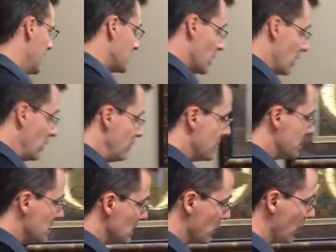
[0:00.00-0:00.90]
So
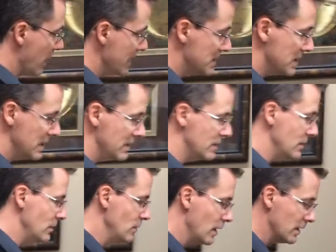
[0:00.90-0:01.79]
this is where I sit and
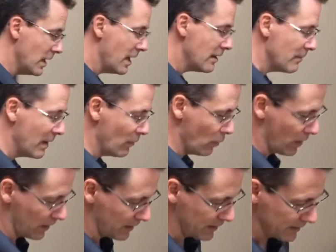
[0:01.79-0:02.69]
do a lot of my
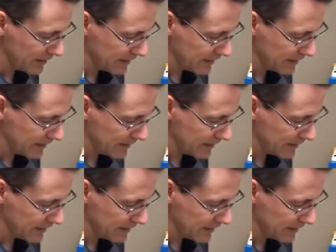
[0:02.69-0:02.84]
work,